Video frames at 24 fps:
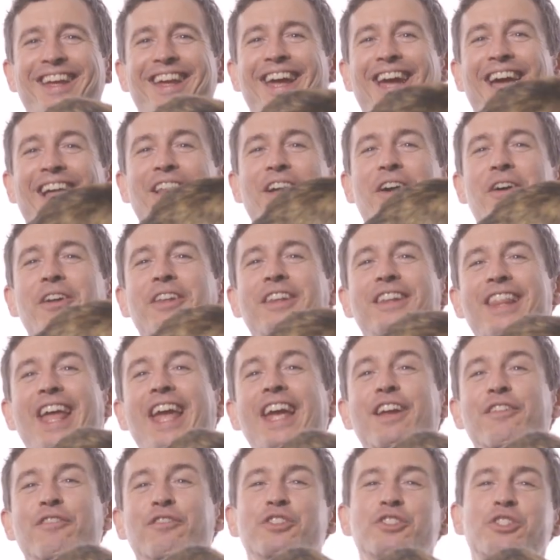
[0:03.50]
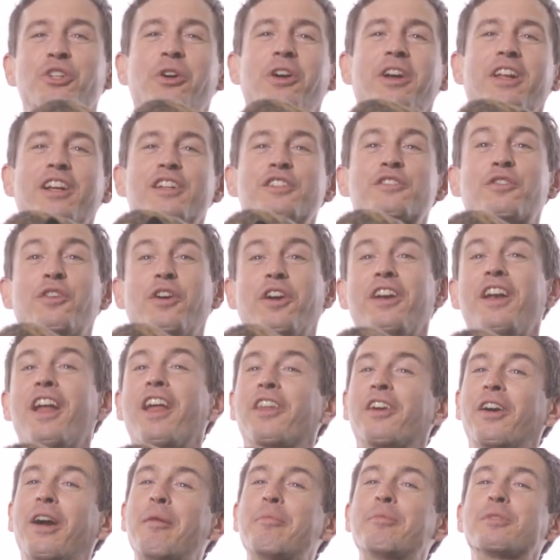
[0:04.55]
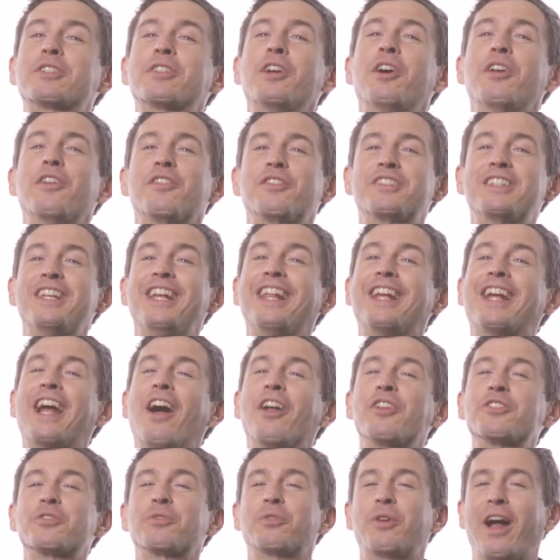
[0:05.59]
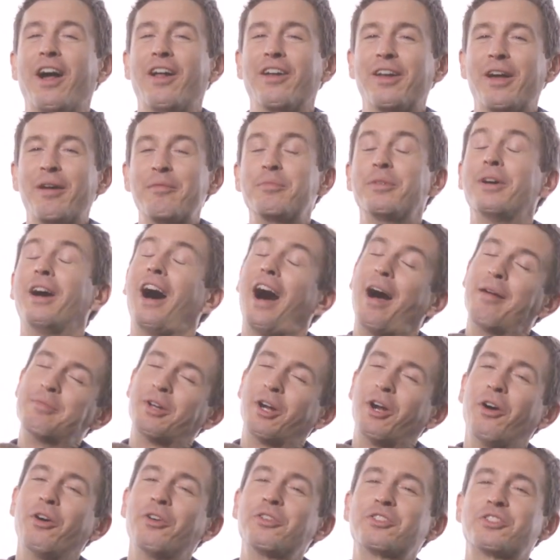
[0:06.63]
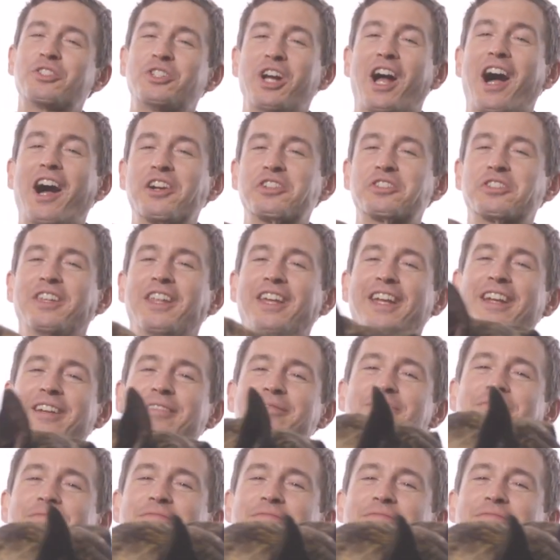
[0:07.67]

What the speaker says: Hello and thank you for joining us for another episode of City Council Roundup. I'm your host, Josh Lee.